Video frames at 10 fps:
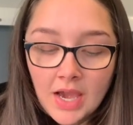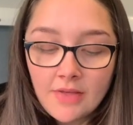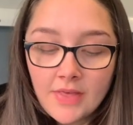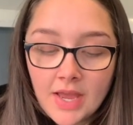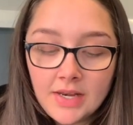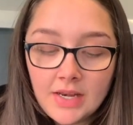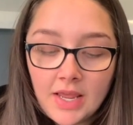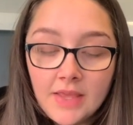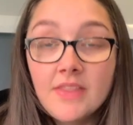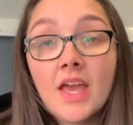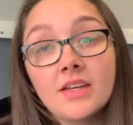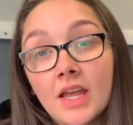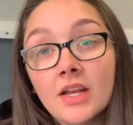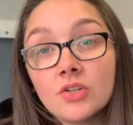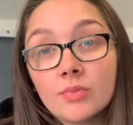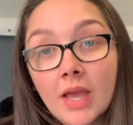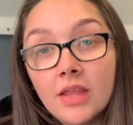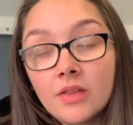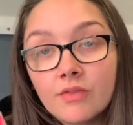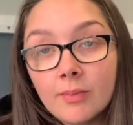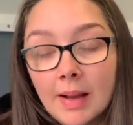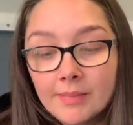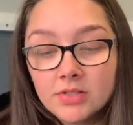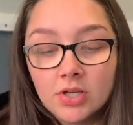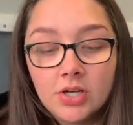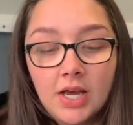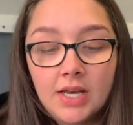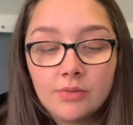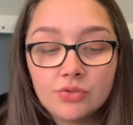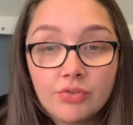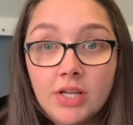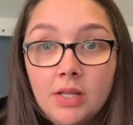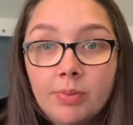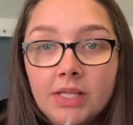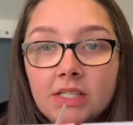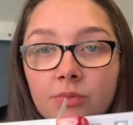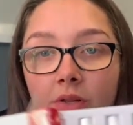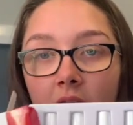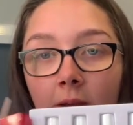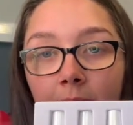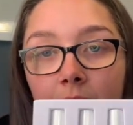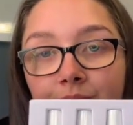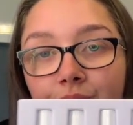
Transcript: And then in the end, I ended up getting them from Amazon and I was really pleased with them.